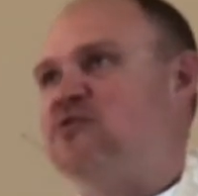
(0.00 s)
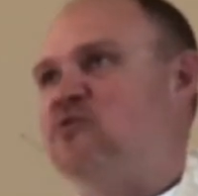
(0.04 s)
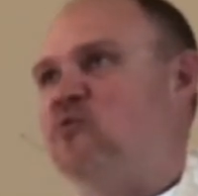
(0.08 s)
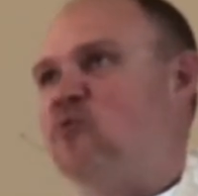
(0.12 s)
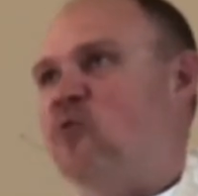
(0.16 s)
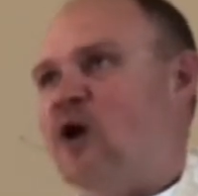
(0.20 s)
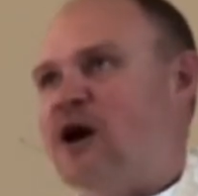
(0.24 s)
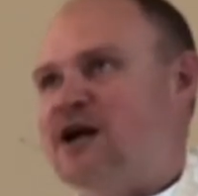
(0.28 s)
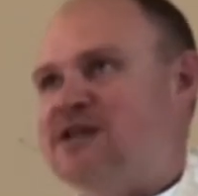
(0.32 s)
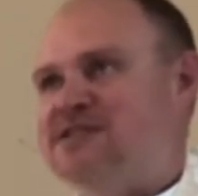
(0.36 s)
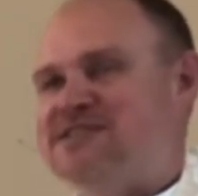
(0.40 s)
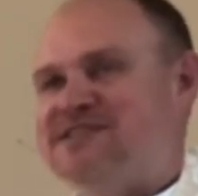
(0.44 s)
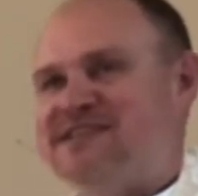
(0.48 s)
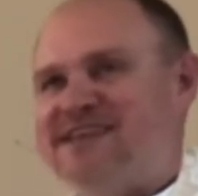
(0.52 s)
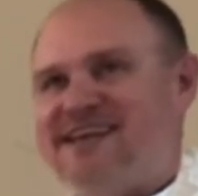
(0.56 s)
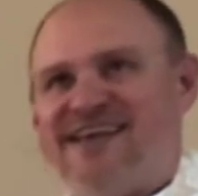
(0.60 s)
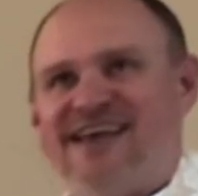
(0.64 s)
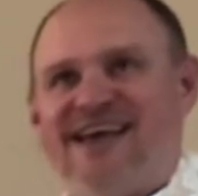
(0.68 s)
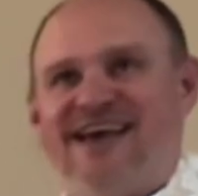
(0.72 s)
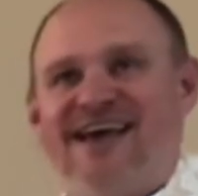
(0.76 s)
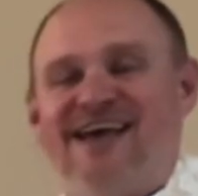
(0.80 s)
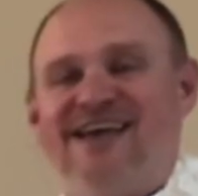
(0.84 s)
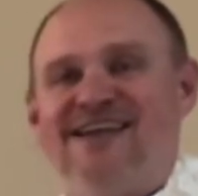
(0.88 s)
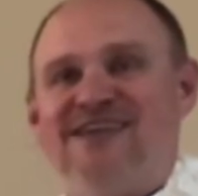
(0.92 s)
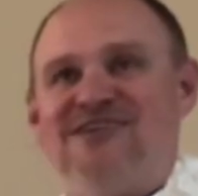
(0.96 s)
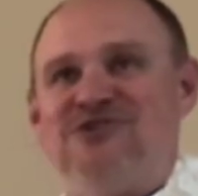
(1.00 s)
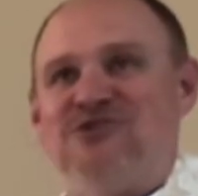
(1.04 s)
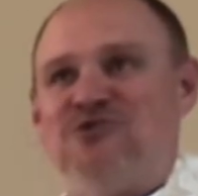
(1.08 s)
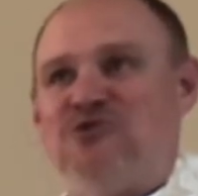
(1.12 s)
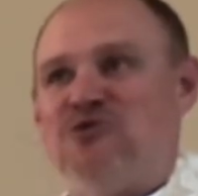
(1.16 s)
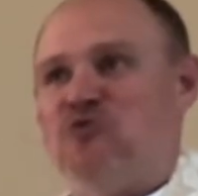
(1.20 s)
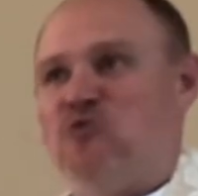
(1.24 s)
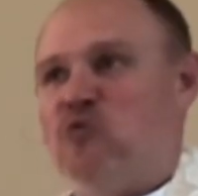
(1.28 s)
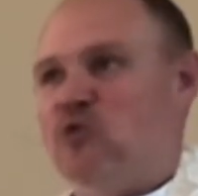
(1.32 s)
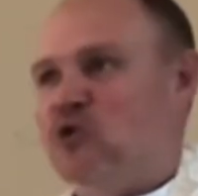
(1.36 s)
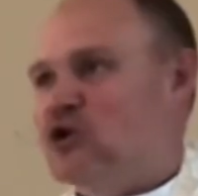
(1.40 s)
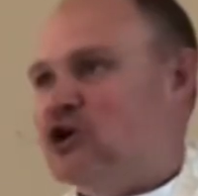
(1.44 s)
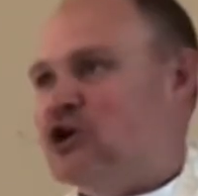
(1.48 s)
once again to the
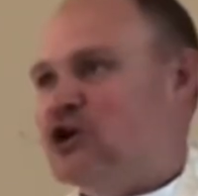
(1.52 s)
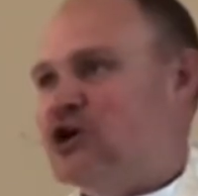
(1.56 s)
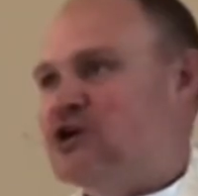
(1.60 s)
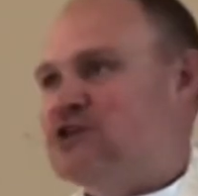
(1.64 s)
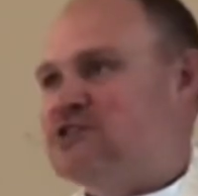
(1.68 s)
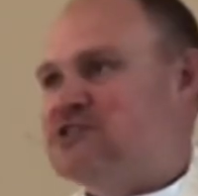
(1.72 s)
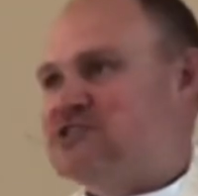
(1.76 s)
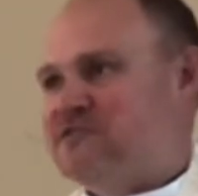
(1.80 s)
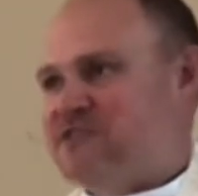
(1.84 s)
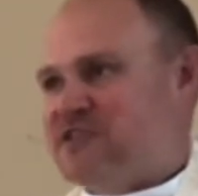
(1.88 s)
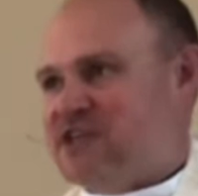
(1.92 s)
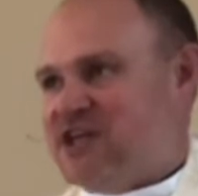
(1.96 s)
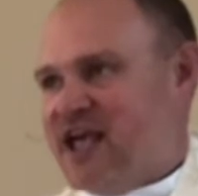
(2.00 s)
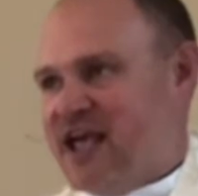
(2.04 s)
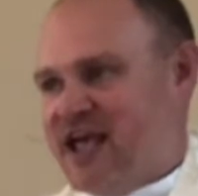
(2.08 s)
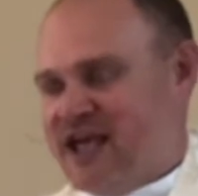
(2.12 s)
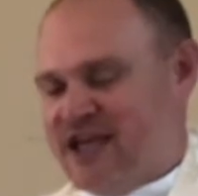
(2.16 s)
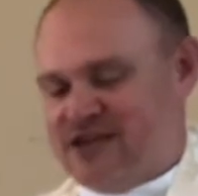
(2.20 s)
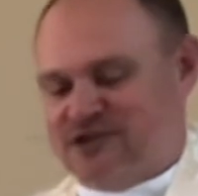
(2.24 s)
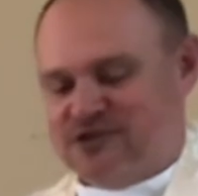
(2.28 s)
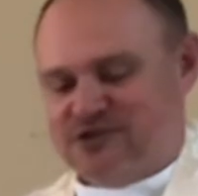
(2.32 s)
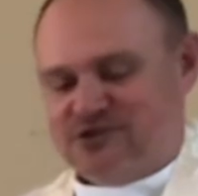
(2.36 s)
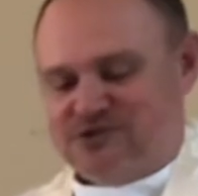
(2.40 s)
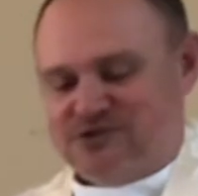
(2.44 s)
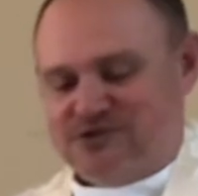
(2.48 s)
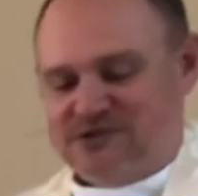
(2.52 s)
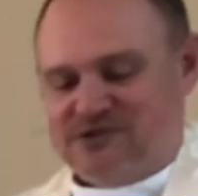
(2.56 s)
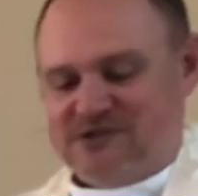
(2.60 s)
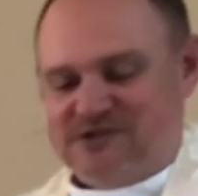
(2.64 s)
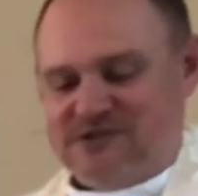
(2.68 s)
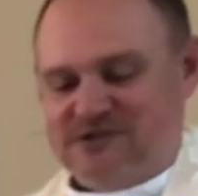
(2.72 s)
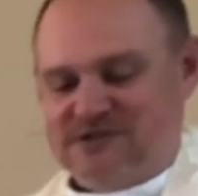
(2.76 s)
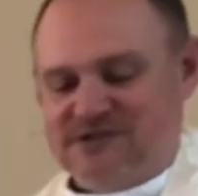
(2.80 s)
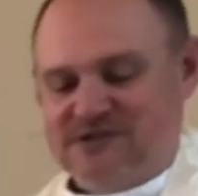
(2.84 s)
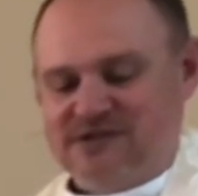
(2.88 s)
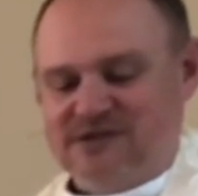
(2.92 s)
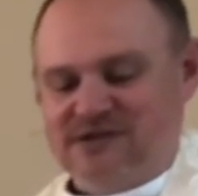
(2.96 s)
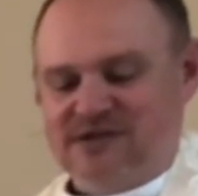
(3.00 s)
words of the angels.
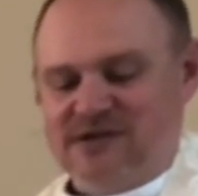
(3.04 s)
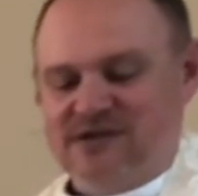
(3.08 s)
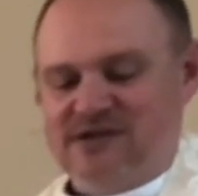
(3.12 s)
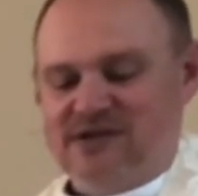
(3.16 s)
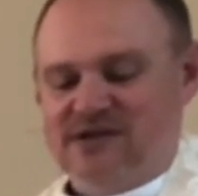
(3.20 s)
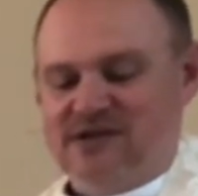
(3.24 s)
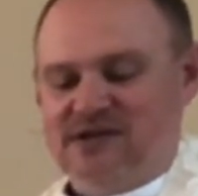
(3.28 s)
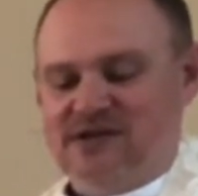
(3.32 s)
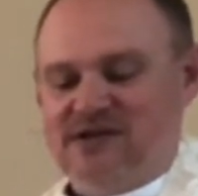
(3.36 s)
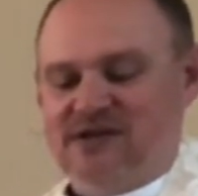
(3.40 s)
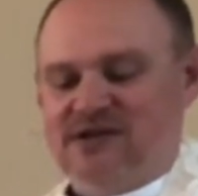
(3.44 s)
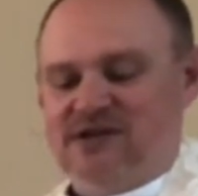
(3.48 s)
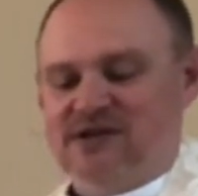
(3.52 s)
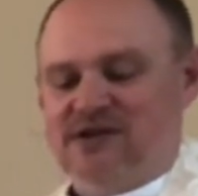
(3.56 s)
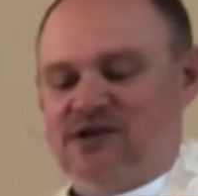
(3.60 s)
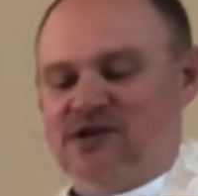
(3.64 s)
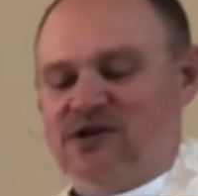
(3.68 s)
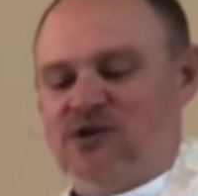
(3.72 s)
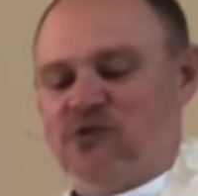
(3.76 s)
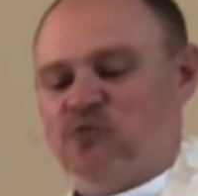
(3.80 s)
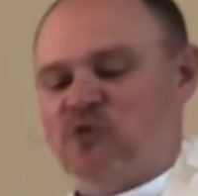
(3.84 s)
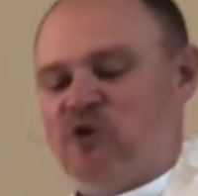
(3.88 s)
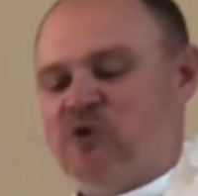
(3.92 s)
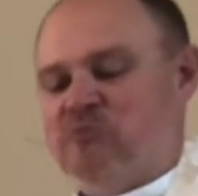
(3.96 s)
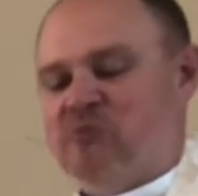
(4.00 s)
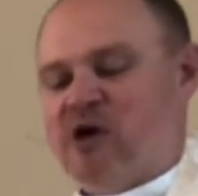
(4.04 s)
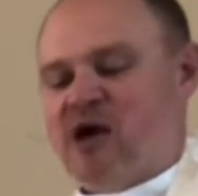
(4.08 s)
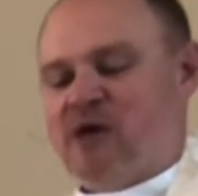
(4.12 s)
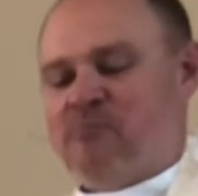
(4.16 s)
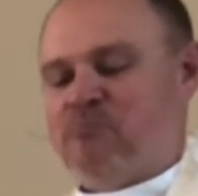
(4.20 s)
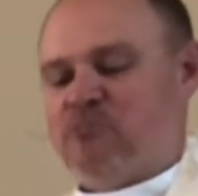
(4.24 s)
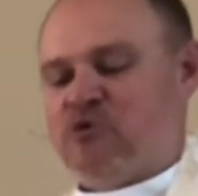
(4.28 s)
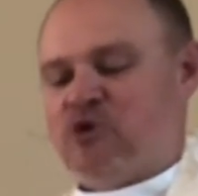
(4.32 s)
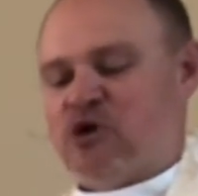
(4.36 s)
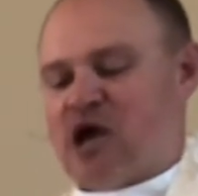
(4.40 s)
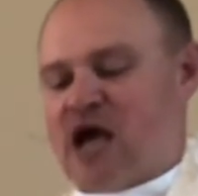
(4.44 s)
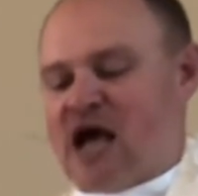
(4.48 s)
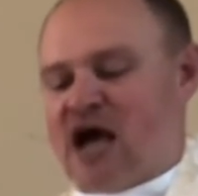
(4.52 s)

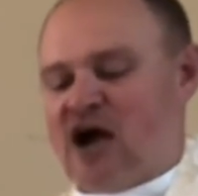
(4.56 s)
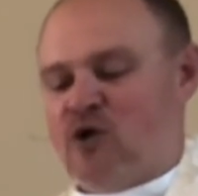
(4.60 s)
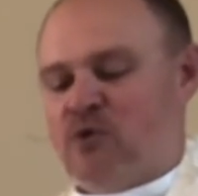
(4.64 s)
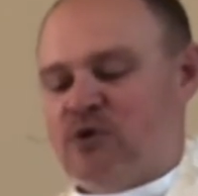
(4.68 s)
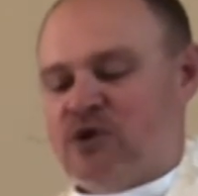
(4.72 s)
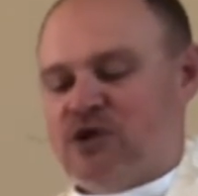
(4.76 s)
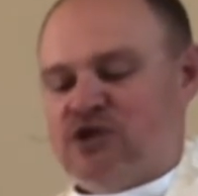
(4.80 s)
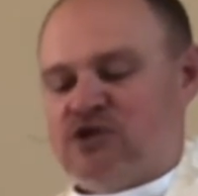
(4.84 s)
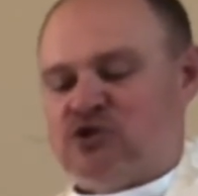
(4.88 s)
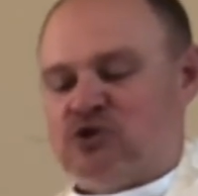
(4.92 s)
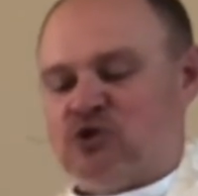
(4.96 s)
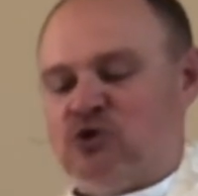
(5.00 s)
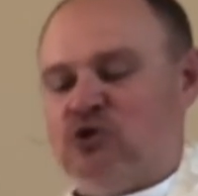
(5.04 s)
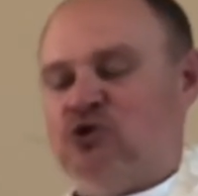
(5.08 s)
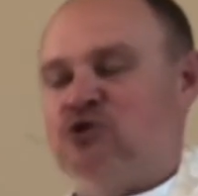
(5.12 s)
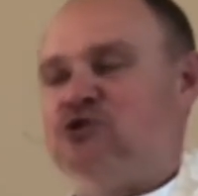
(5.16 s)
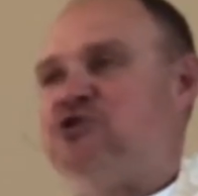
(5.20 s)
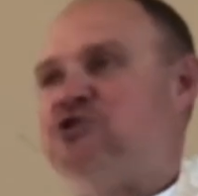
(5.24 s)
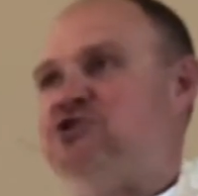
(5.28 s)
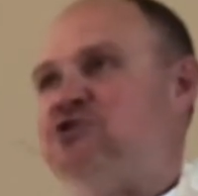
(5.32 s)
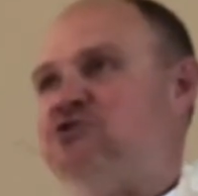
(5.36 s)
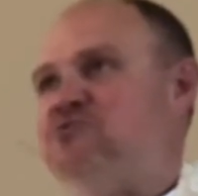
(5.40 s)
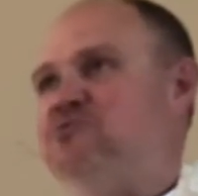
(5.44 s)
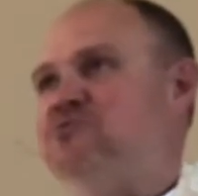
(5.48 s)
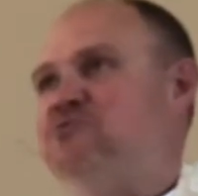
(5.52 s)
Remember how he told you,